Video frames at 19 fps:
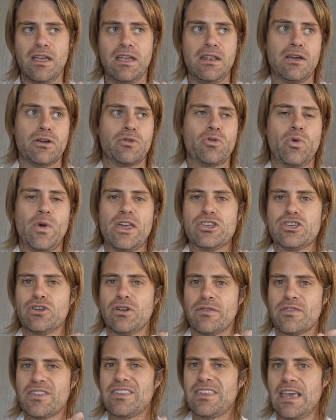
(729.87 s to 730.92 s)
a question
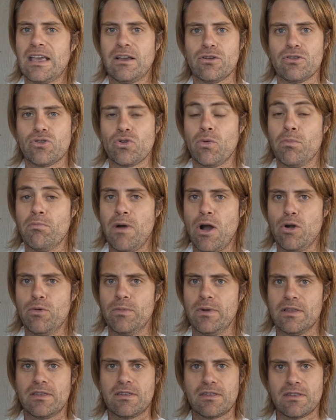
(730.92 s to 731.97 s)
of seconds or
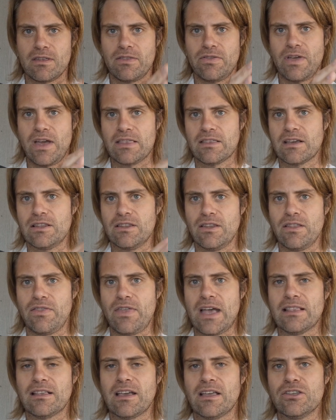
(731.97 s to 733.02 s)
moments, that
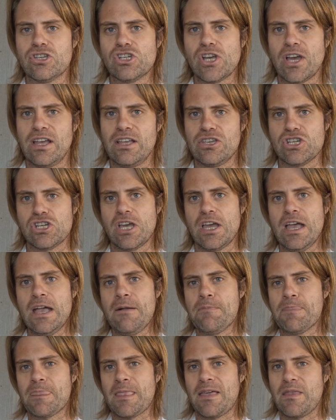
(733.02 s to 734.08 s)
can change,
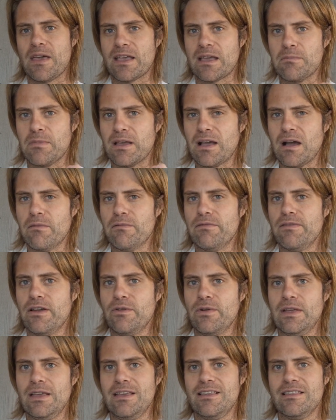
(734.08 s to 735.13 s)
and they can become
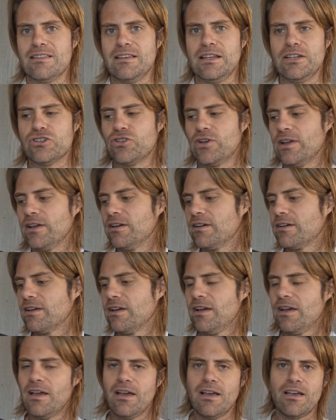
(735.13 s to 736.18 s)
very easily triggered.
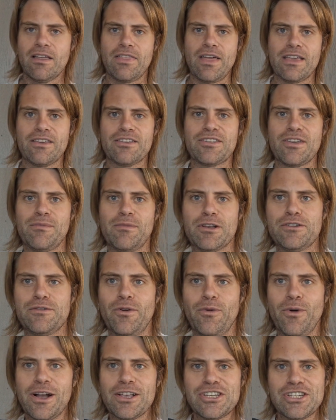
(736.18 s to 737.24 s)
Thank you so much
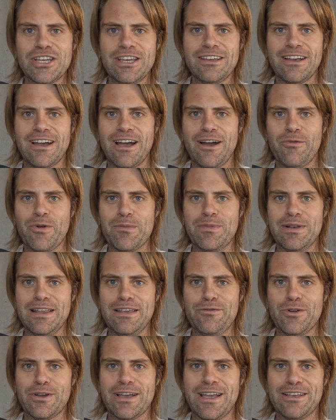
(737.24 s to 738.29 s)
for watching. We
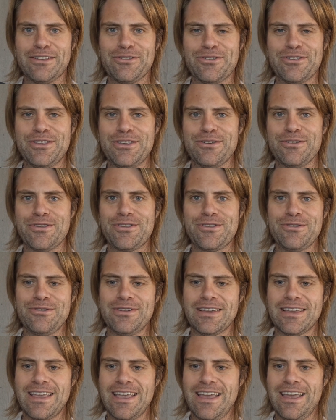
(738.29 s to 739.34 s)
believe we're going to see you soon
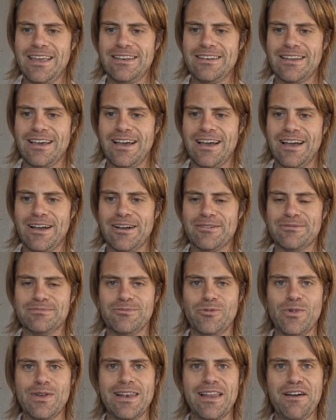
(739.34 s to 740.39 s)
again.
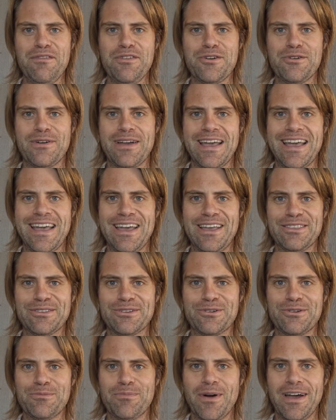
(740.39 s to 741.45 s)
We love you,
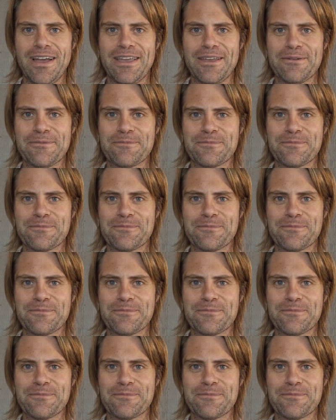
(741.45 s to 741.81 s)
and goodbye.